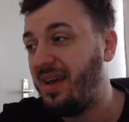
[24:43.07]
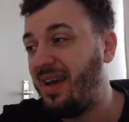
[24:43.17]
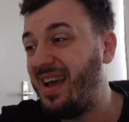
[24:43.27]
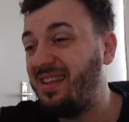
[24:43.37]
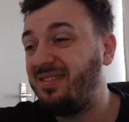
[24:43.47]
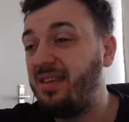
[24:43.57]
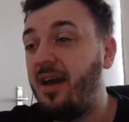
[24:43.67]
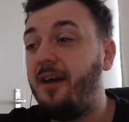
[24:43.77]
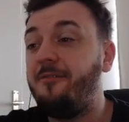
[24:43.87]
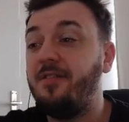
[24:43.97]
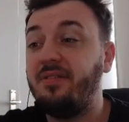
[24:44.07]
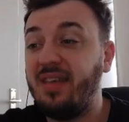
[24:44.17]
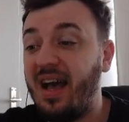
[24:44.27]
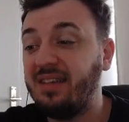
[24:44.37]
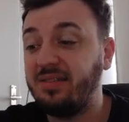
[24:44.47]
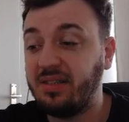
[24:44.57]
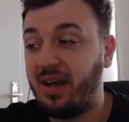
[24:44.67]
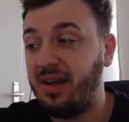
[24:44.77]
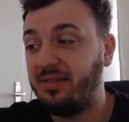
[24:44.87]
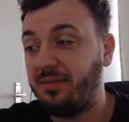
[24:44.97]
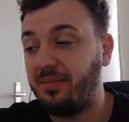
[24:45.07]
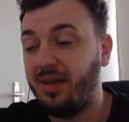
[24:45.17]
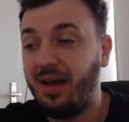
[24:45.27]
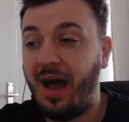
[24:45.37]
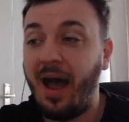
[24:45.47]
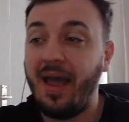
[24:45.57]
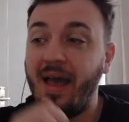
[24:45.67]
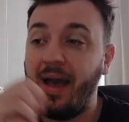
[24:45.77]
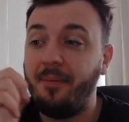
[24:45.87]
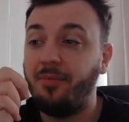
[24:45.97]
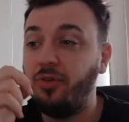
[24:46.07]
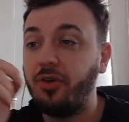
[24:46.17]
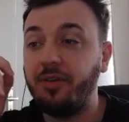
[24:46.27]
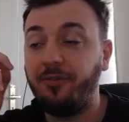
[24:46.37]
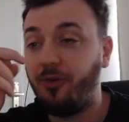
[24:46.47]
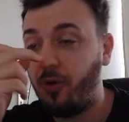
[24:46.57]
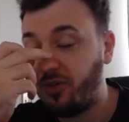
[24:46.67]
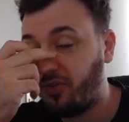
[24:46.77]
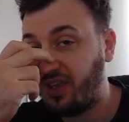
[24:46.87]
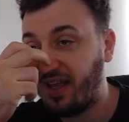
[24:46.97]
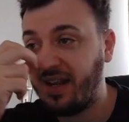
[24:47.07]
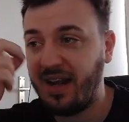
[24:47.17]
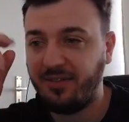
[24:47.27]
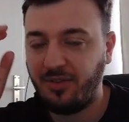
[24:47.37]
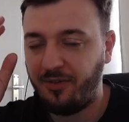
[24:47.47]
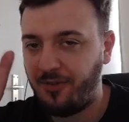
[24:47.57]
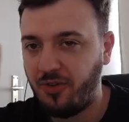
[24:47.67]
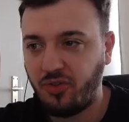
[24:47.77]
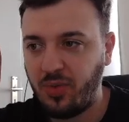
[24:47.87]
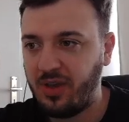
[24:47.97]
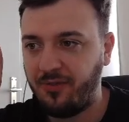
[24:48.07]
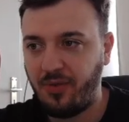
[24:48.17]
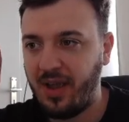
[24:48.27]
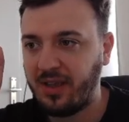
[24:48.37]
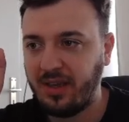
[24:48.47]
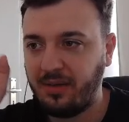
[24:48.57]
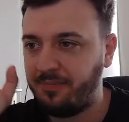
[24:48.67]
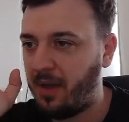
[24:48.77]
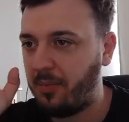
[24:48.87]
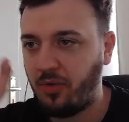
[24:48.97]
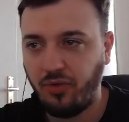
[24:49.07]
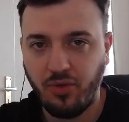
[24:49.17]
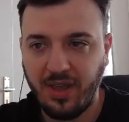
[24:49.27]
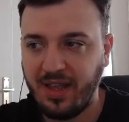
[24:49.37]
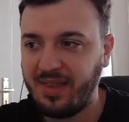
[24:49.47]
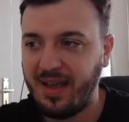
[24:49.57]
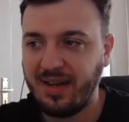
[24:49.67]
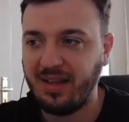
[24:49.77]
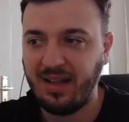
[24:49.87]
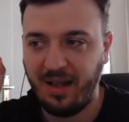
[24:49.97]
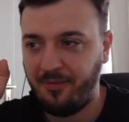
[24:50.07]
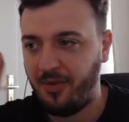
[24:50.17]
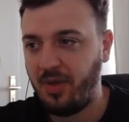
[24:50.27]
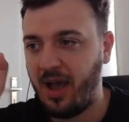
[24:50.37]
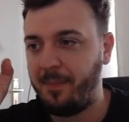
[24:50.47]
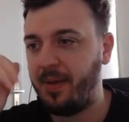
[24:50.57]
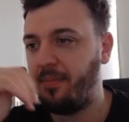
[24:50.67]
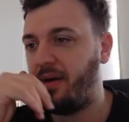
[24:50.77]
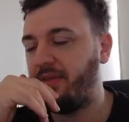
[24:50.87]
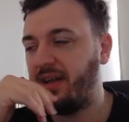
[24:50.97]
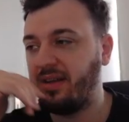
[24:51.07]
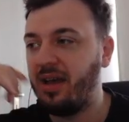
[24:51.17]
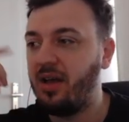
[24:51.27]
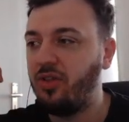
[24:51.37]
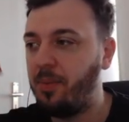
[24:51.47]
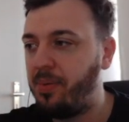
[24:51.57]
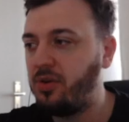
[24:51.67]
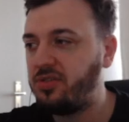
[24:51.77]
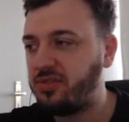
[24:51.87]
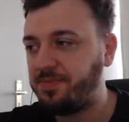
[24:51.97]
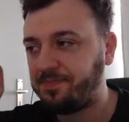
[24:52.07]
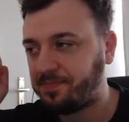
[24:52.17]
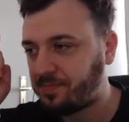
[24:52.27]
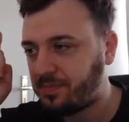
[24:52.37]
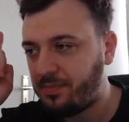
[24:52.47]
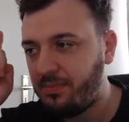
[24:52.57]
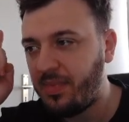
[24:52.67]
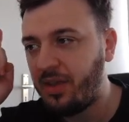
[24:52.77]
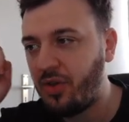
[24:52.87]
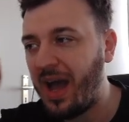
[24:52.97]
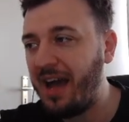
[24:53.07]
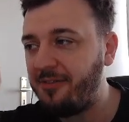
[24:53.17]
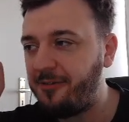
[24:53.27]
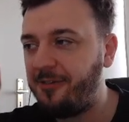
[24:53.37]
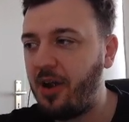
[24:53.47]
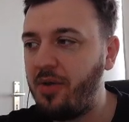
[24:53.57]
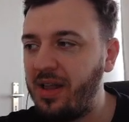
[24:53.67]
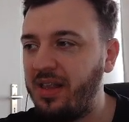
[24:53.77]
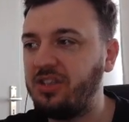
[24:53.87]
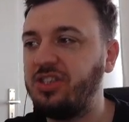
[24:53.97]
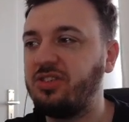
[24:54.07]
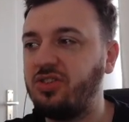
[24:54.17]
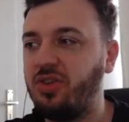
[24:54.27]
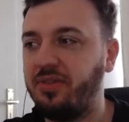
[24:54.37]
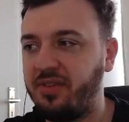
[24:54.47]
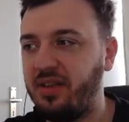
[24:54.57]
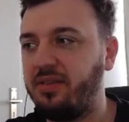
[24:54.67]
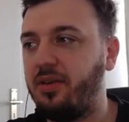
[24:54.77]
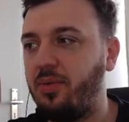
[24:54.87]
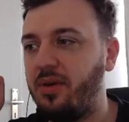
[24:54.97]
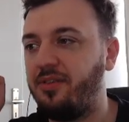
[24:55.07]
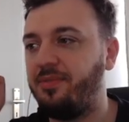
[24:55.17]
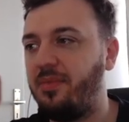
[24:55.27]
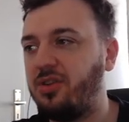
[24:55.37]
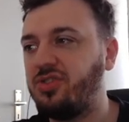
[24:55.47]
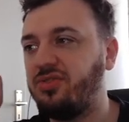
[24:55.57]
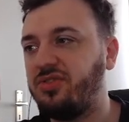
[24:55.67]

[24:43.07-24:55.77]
It's a fantastic item. I am looking forward to get that the first week of ranking. I'm going to get that. I'm very happy about that. The boots, you have a very legit contender with Marshall's